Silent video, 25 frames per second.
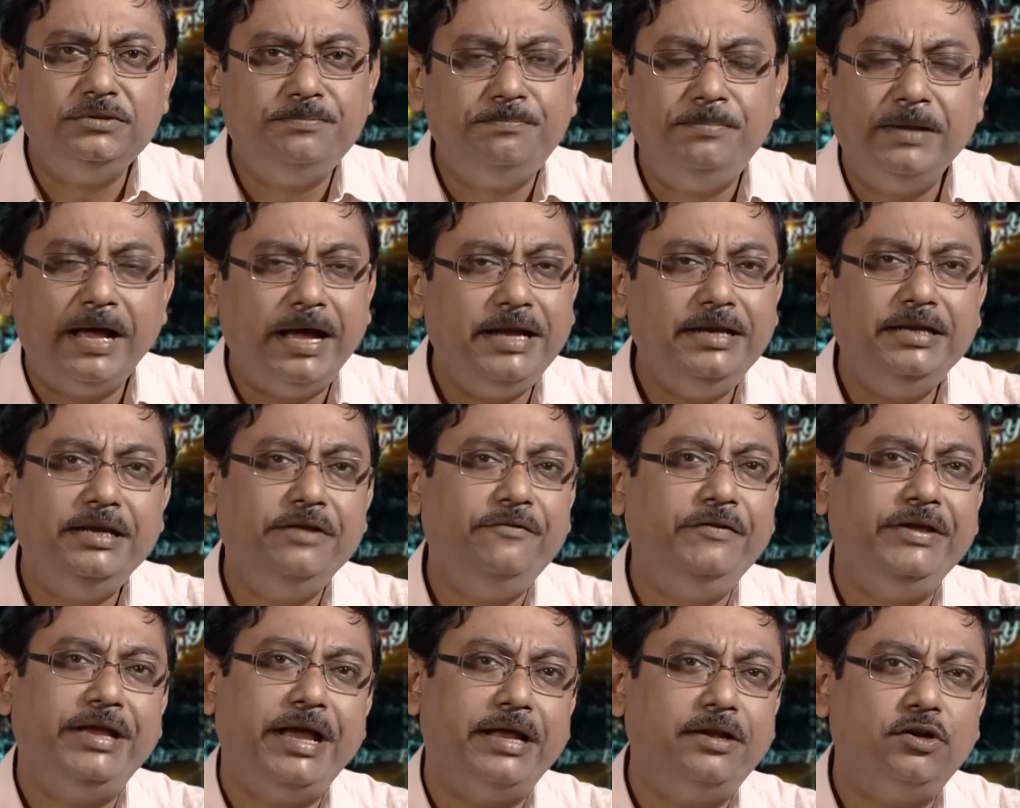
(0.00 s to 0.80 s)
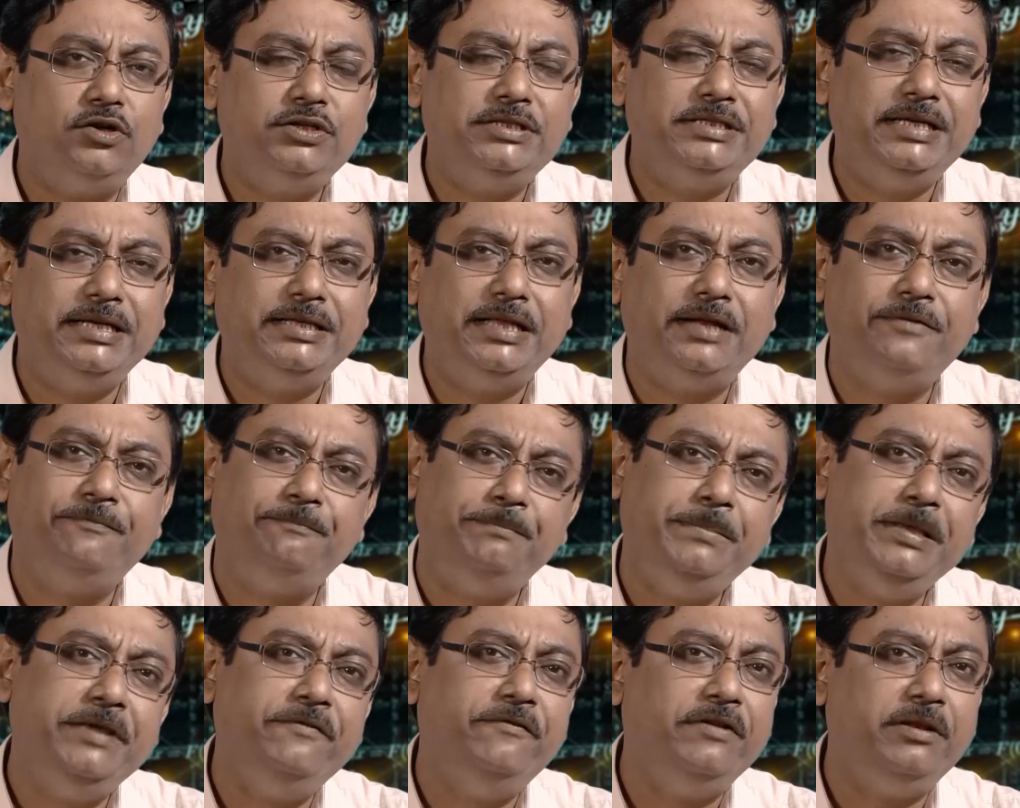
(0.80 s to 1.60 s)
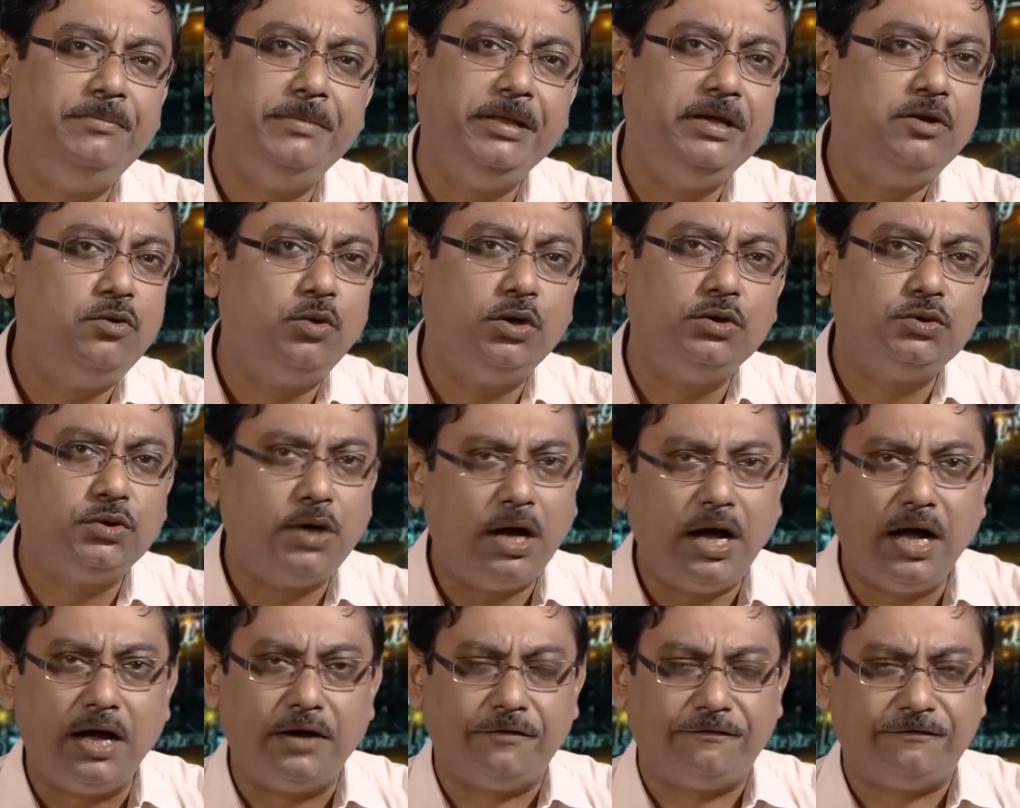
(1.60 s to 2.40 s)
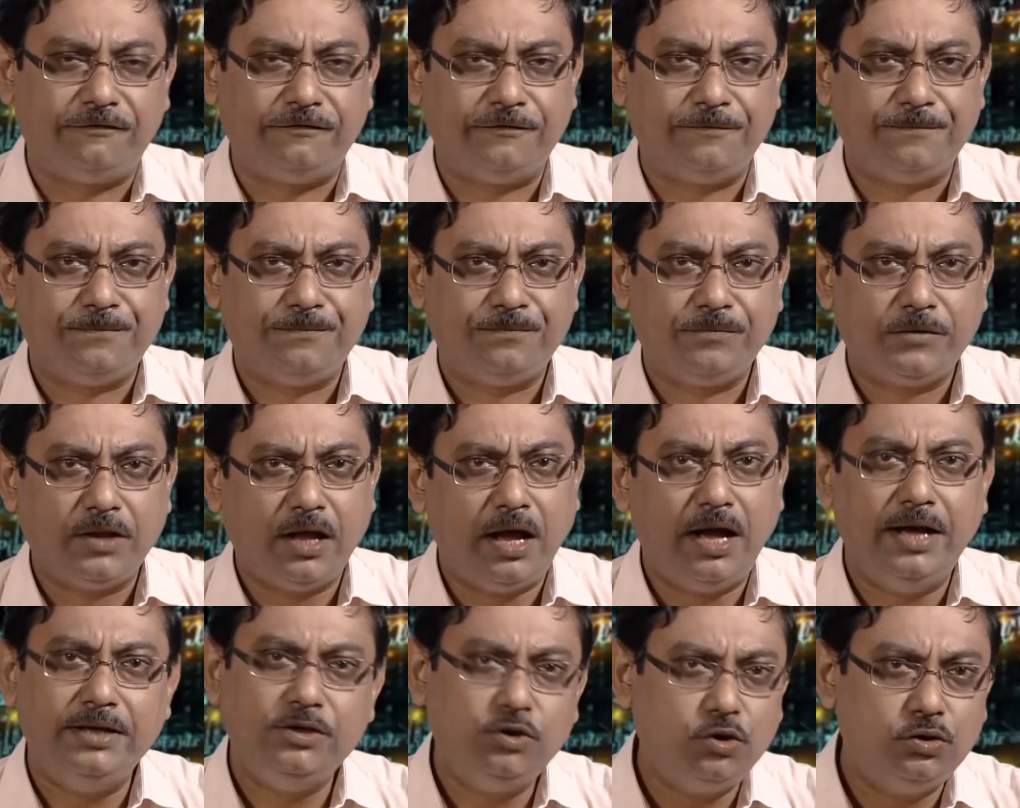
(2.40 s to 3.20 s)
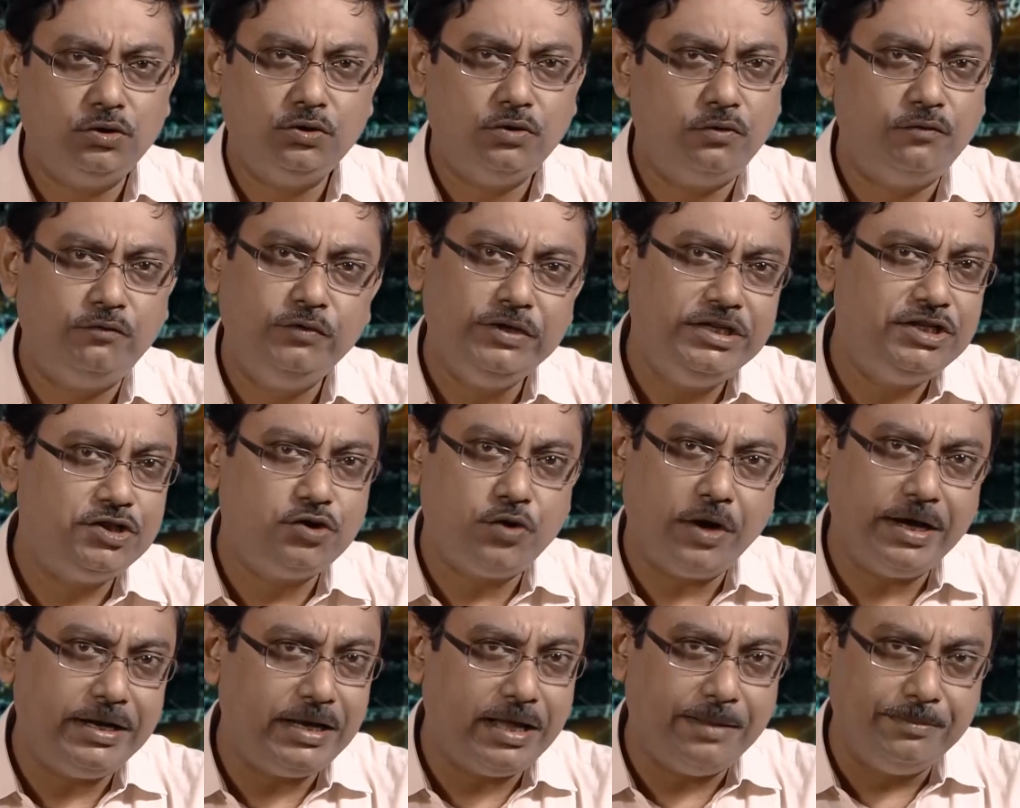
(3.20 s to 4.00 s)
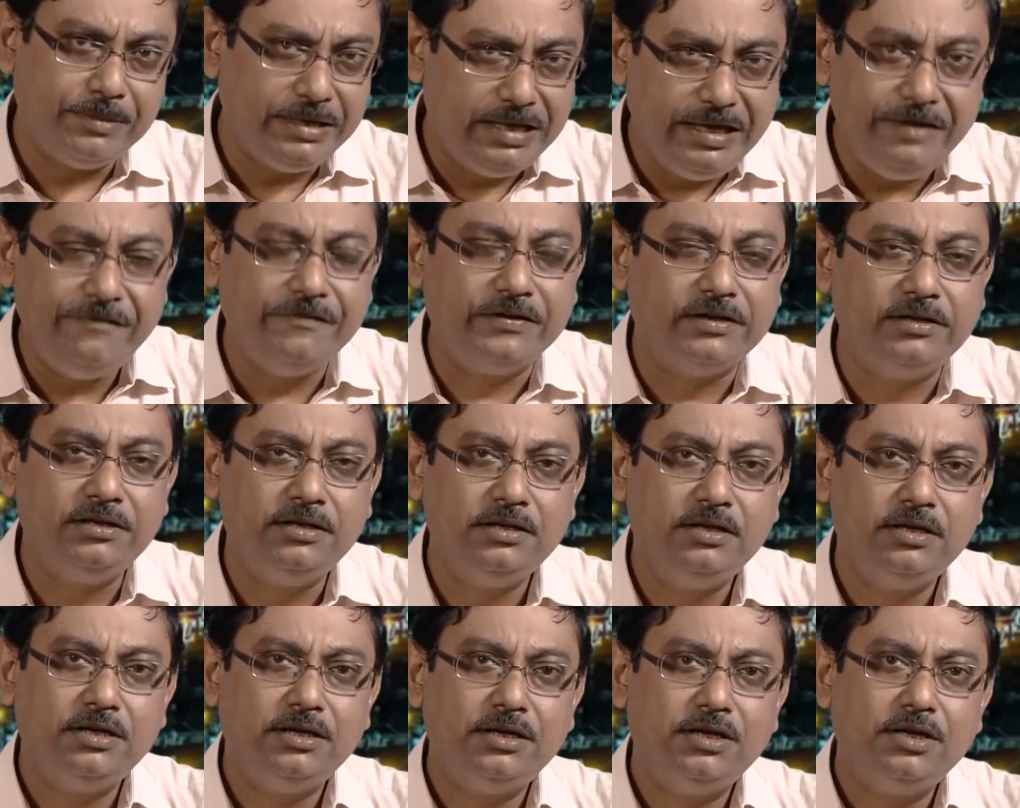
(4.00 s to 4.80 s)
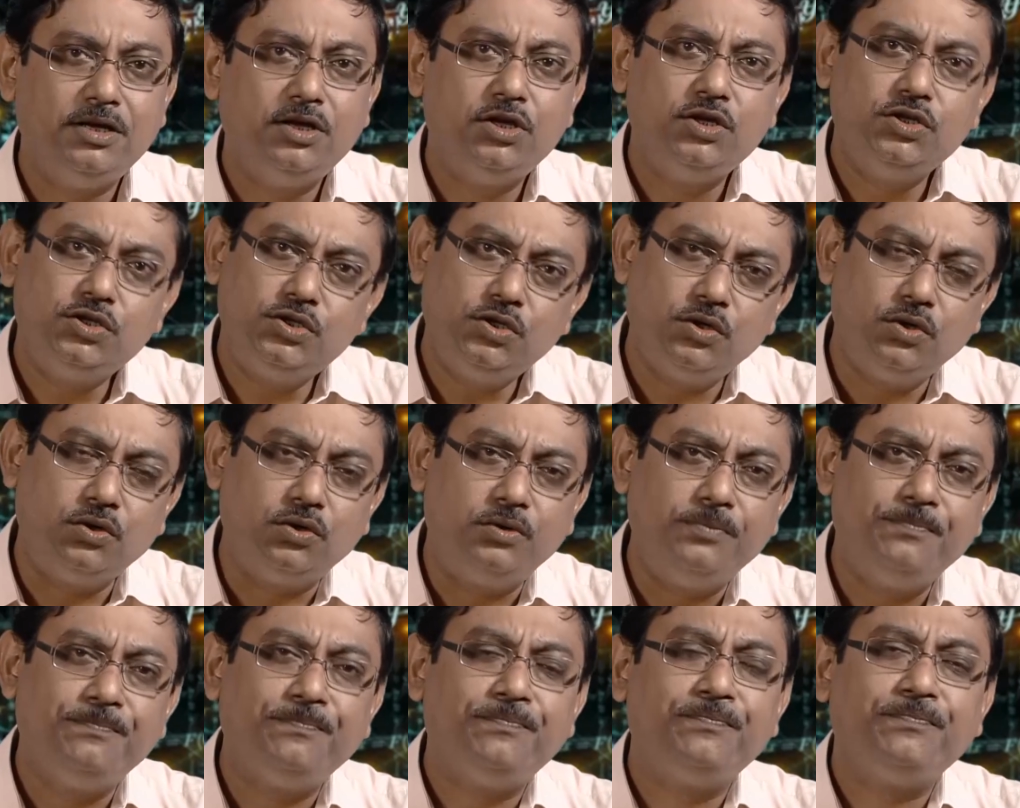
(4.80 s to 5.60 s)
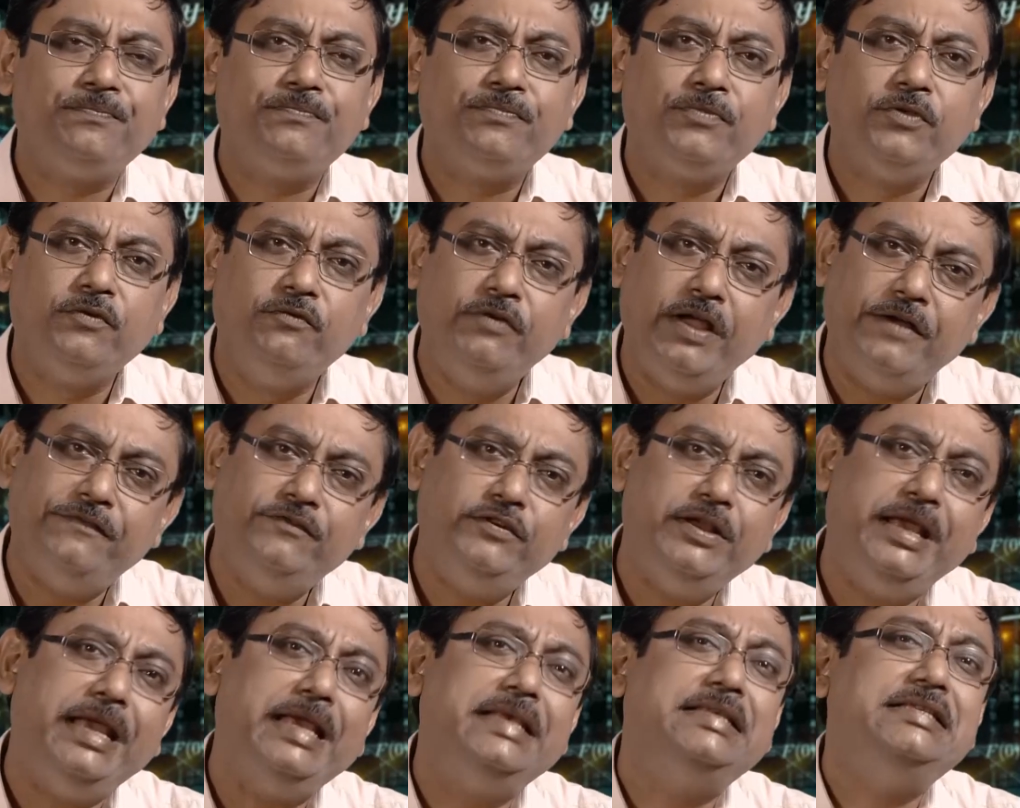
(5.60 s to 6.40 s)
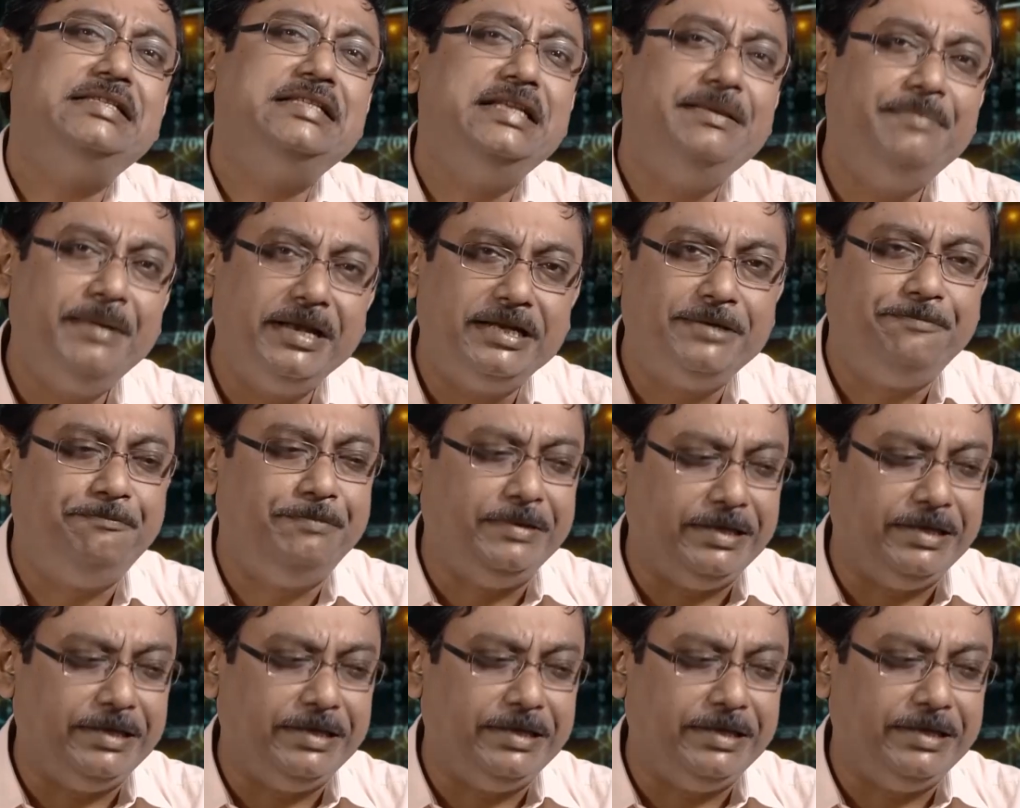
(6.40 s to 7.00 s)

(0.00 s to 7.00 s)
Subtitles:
blindly we cannot say that P will be equal to half. I don't know which coin I am given, so we have to estimate